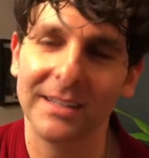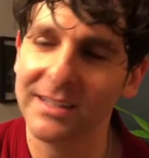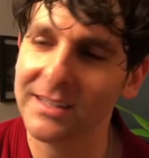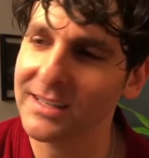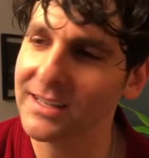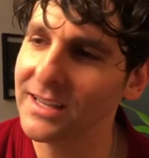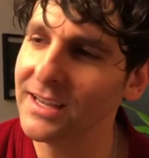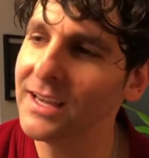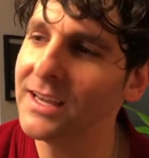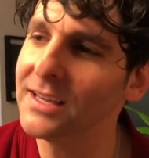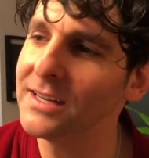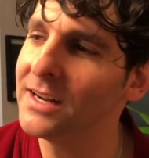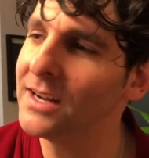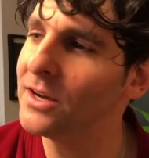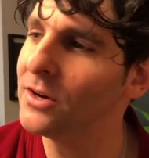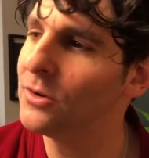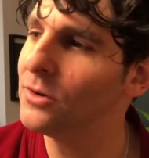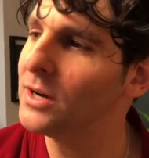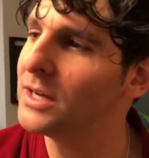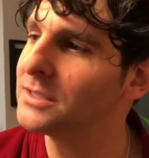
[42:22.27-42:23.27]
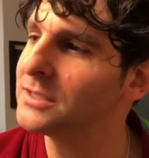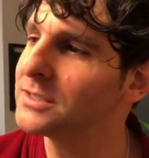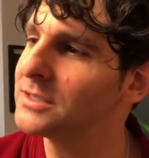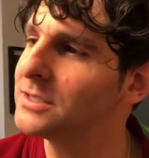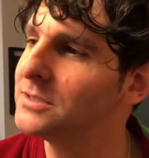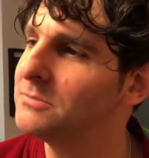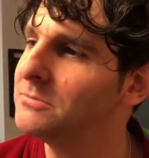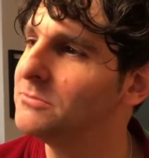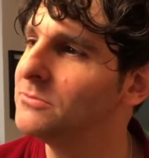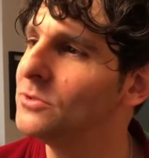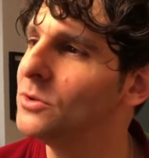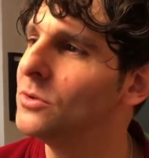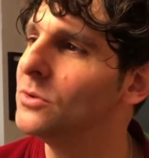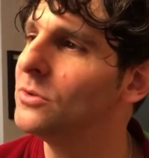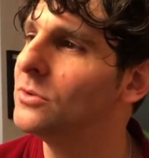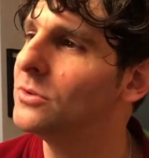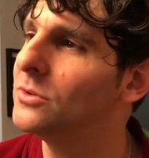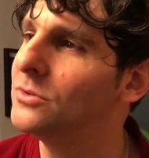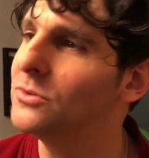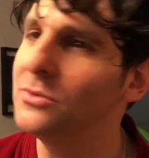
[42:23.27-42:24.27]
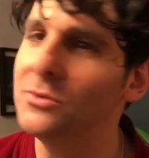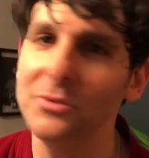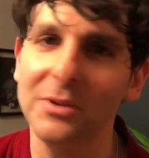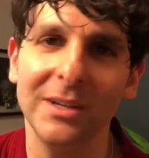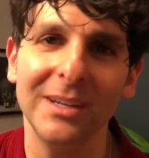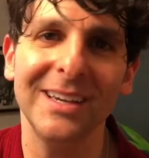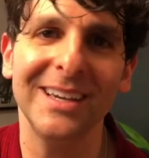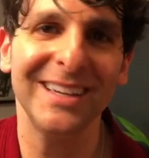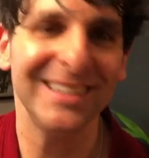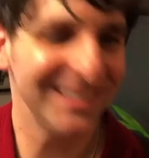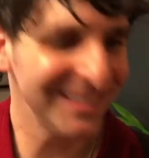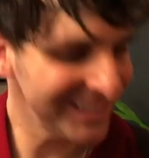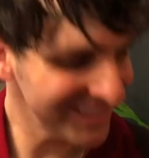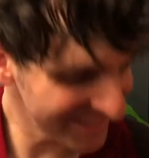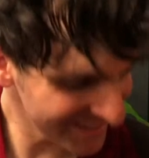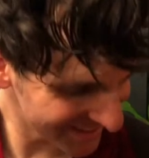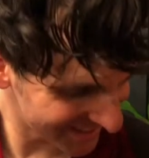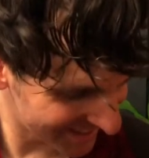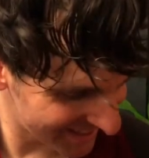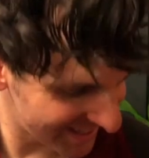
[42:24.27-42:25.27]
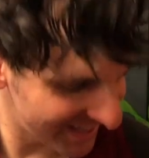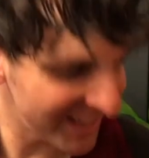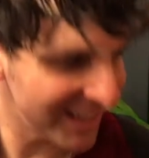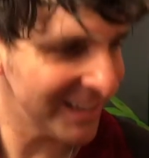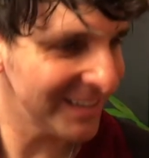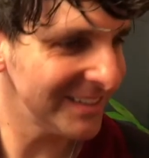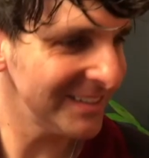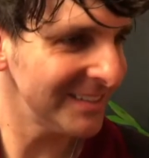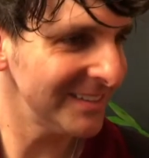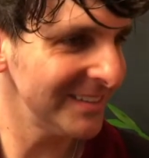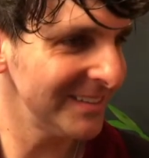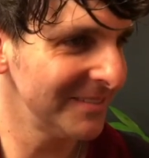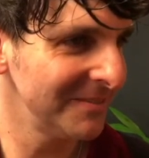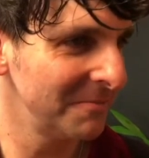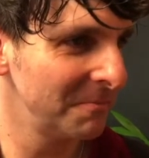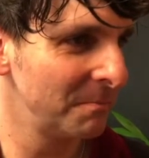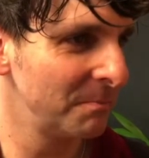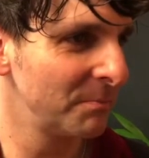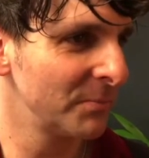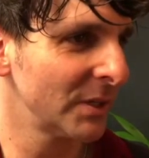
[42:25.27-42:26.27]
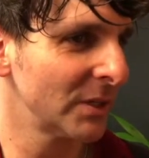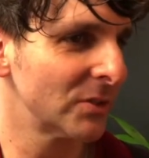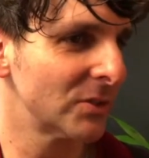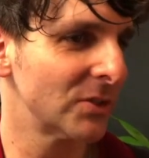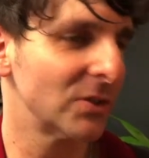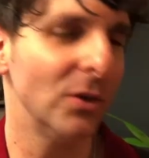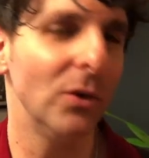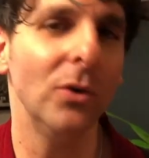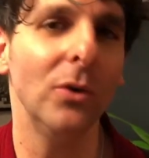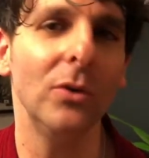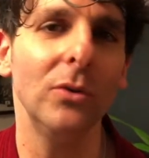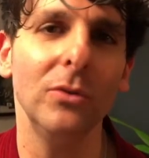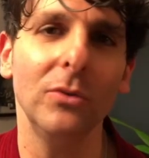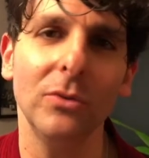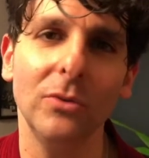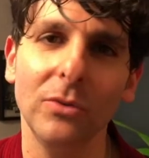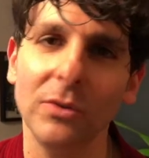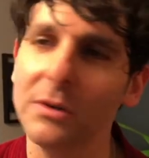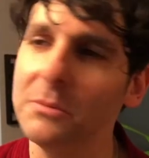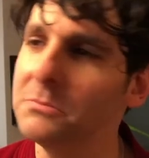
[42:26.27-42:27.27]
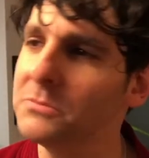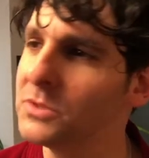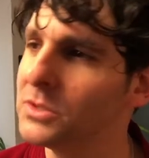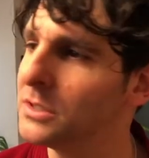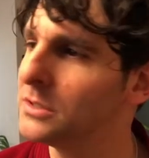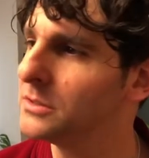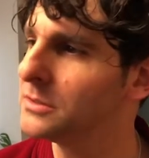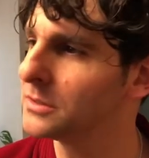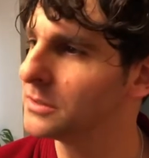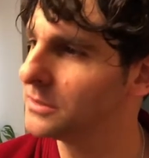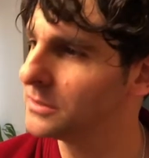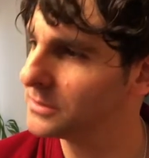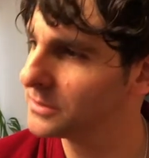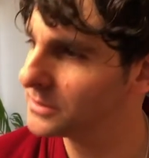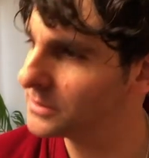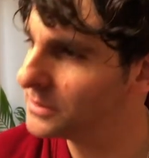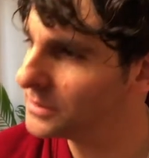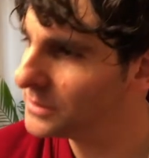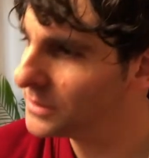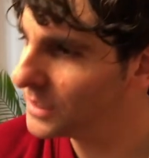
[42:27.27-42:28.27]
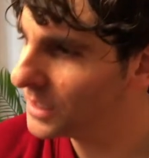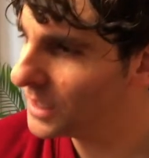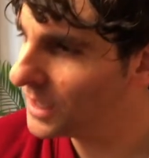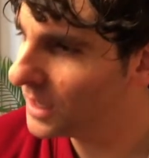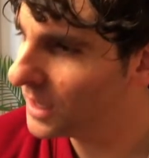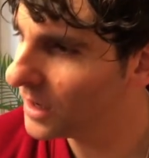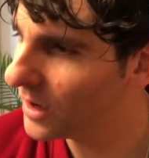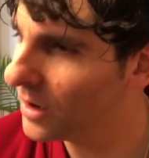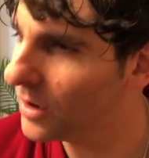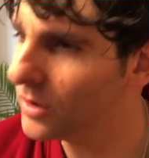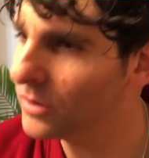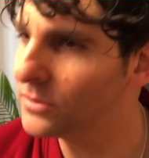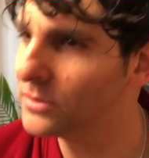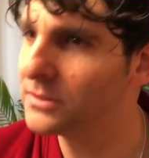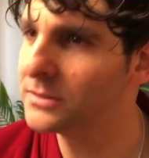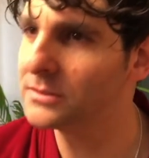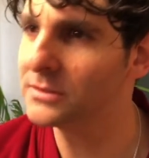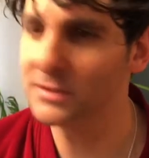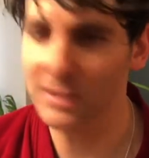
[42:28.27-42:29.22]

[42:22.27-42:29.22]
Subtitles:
and I watch them roll away again. So I'm just gonna sit on the